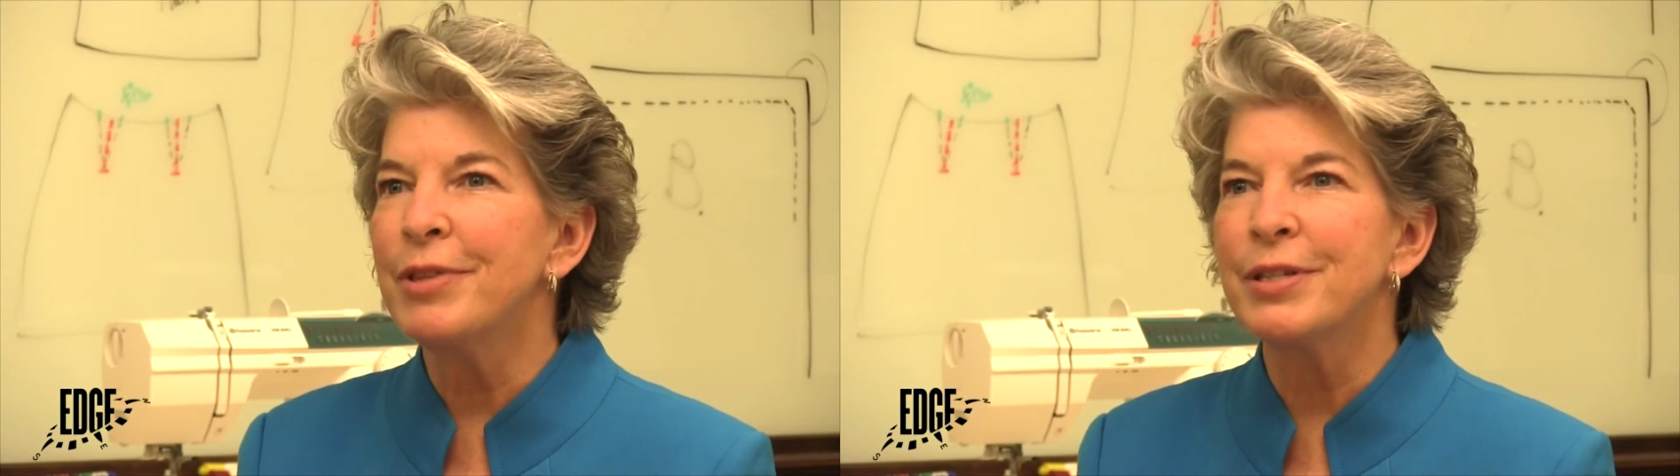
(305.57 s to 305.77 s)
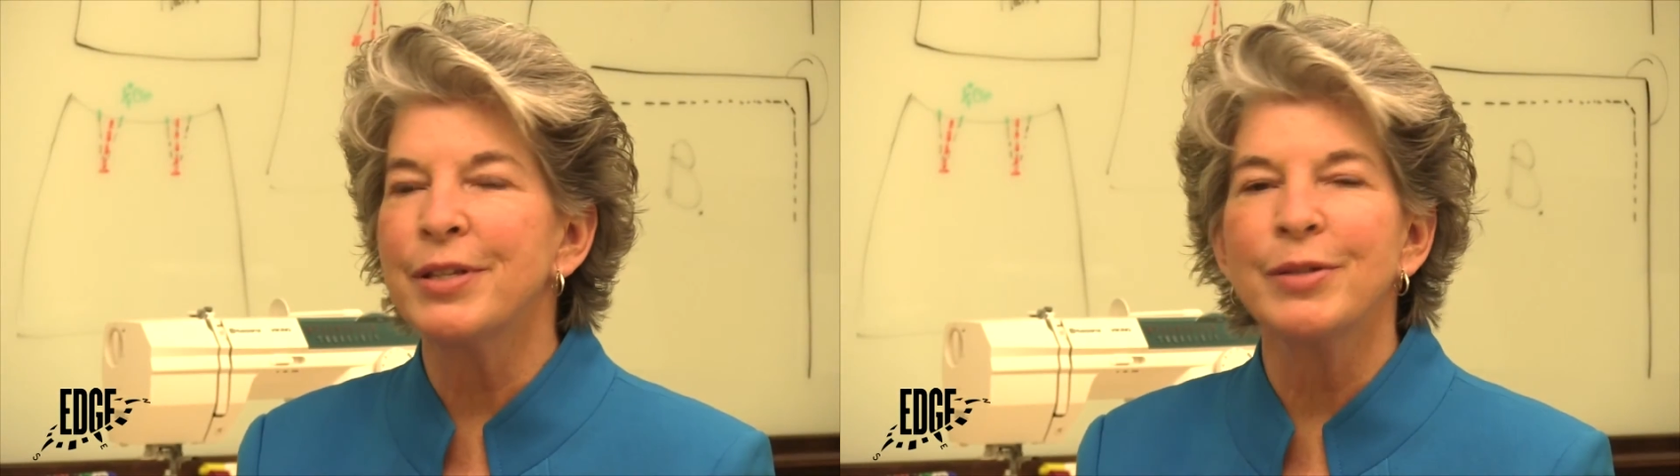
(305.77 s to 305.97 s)

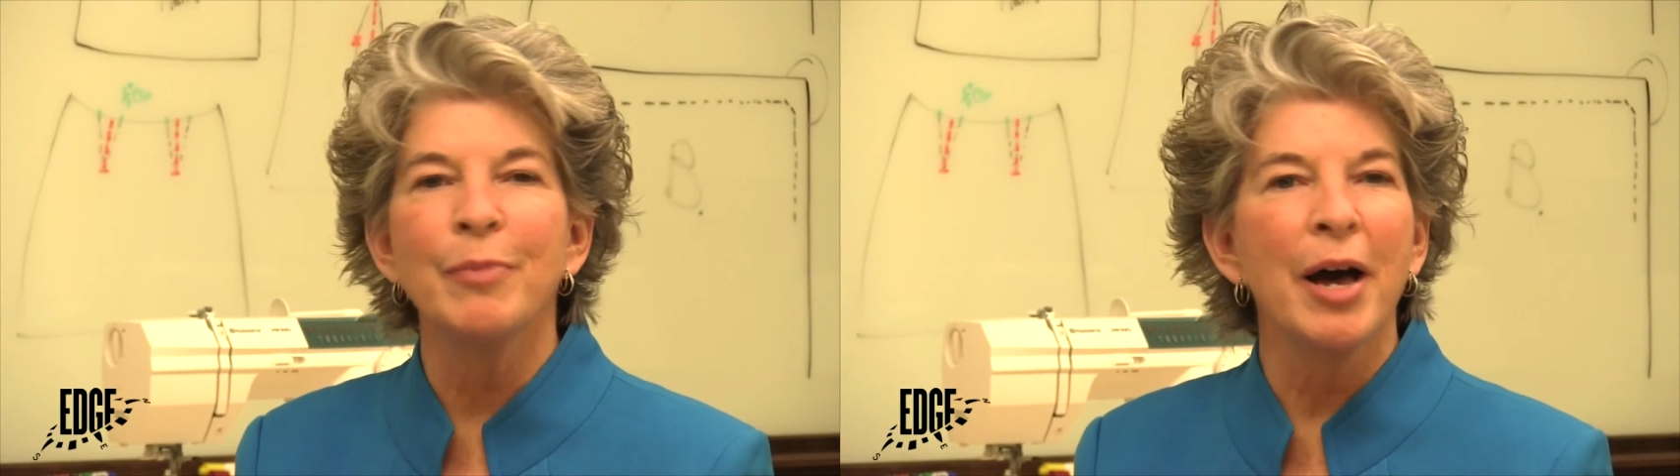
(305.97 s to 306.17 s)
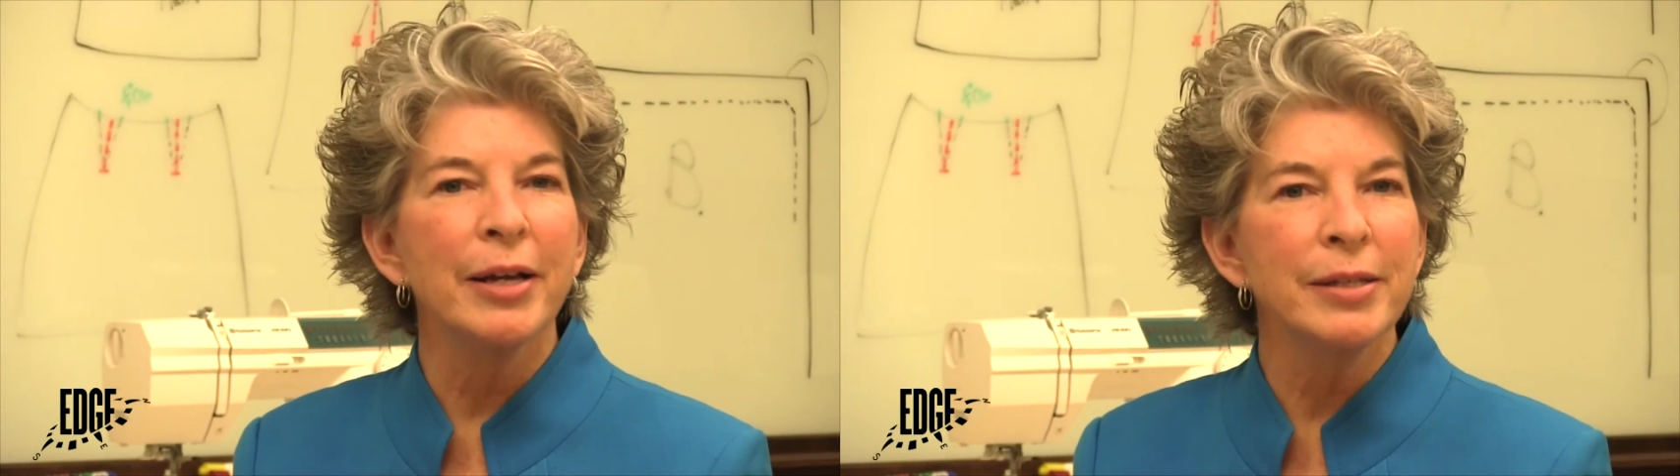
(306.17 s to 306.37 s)
This is
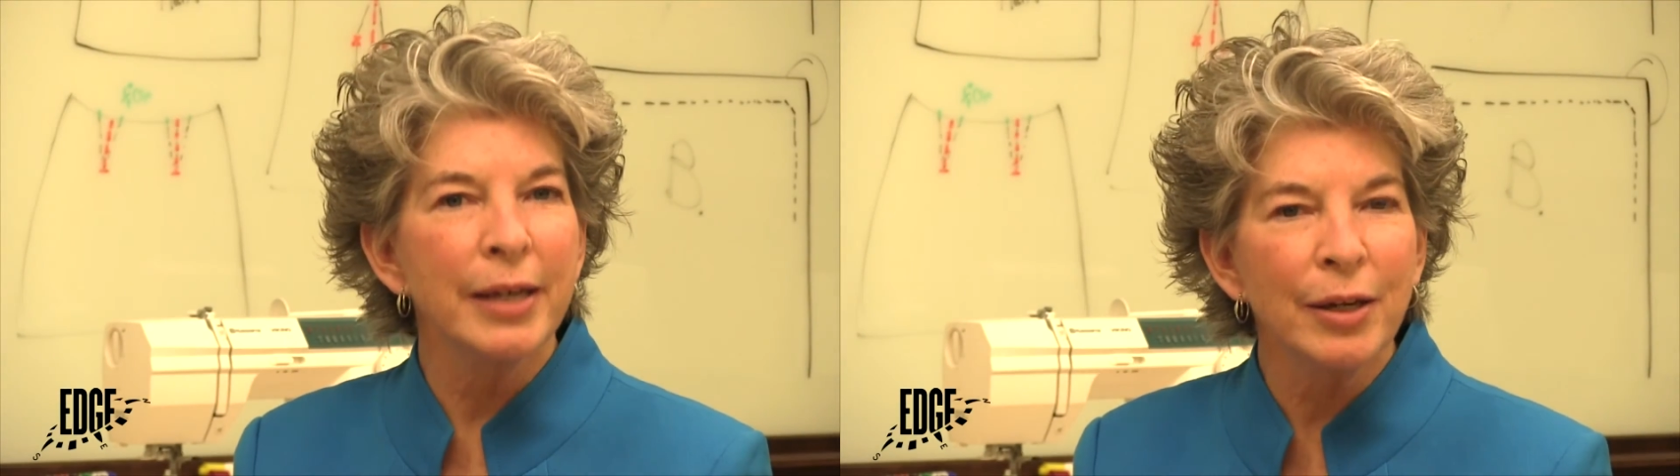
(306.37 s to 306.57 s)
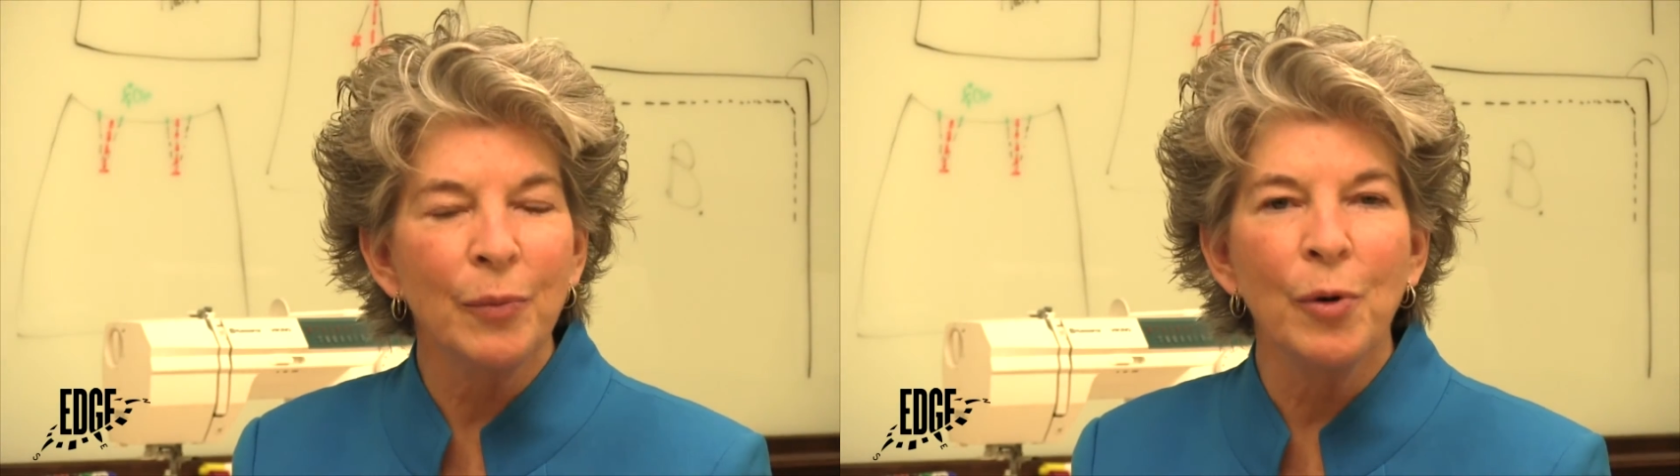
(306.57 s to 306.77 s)
my
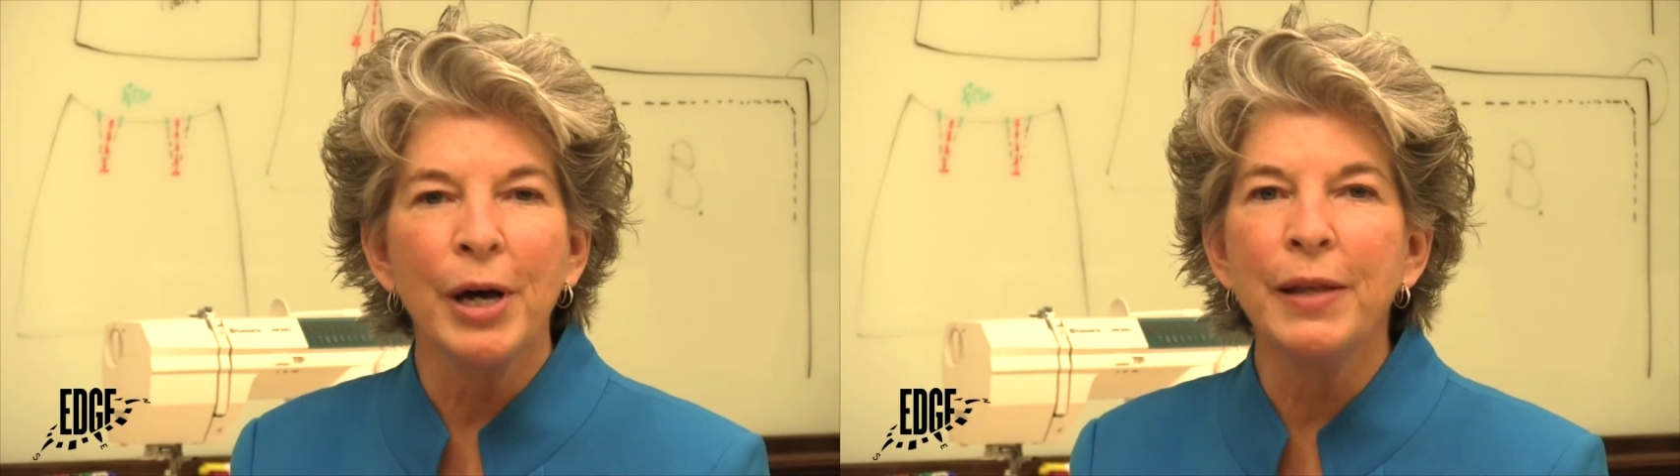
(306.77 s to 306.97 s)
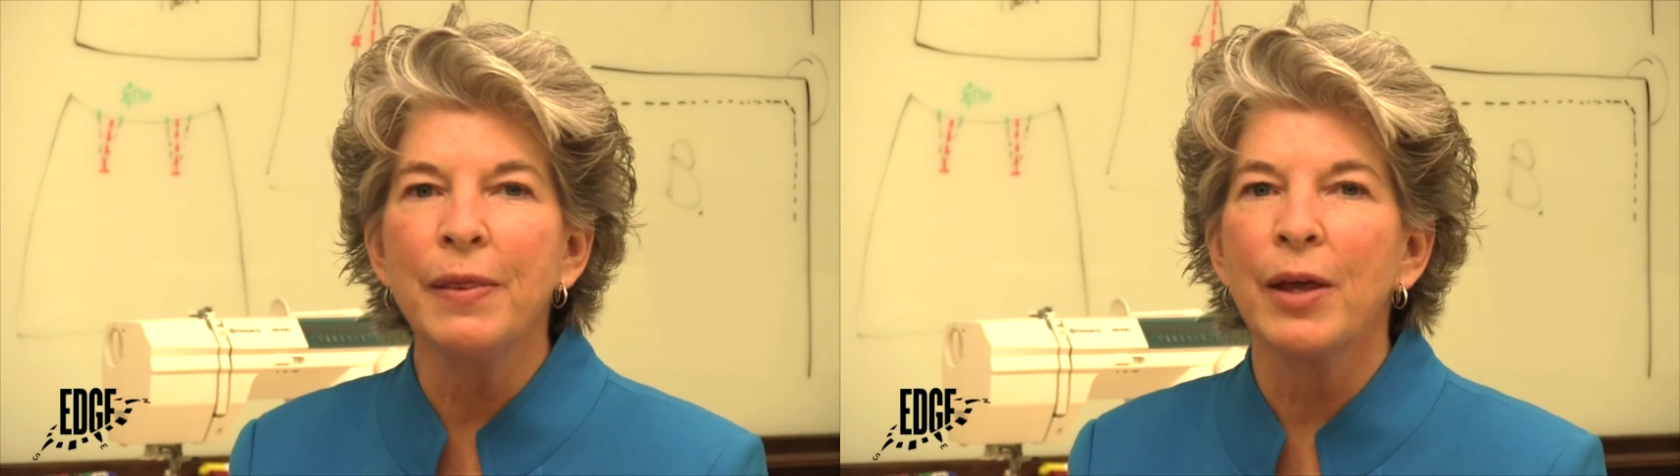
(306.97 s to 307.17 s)
second
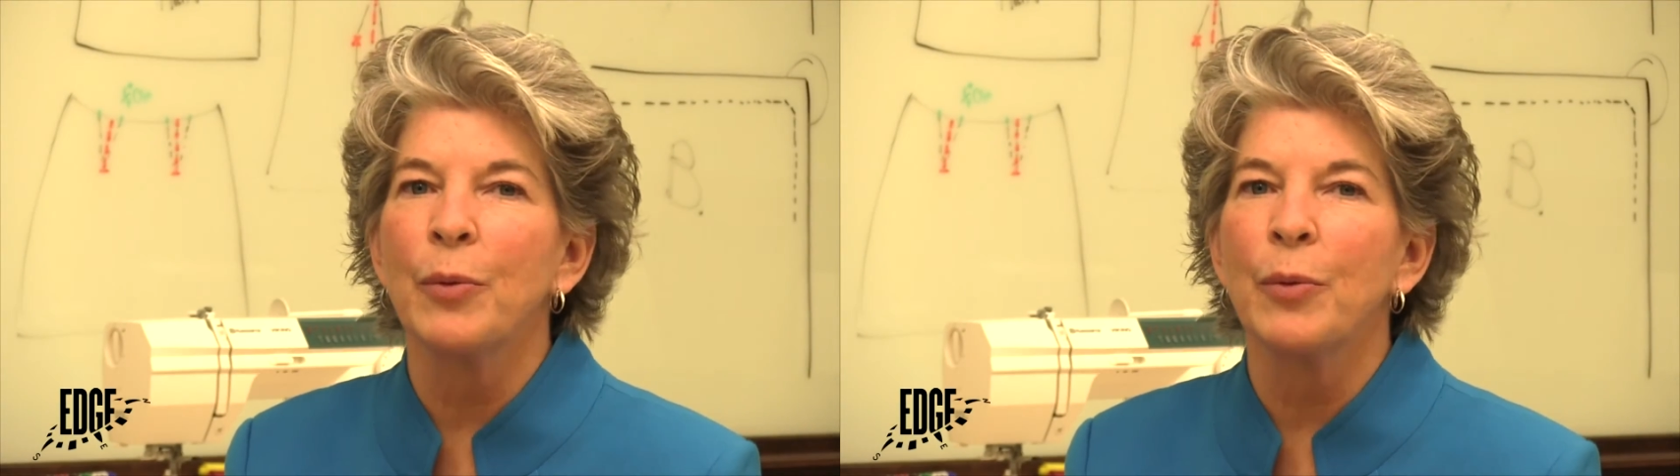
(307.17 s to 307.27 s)
one.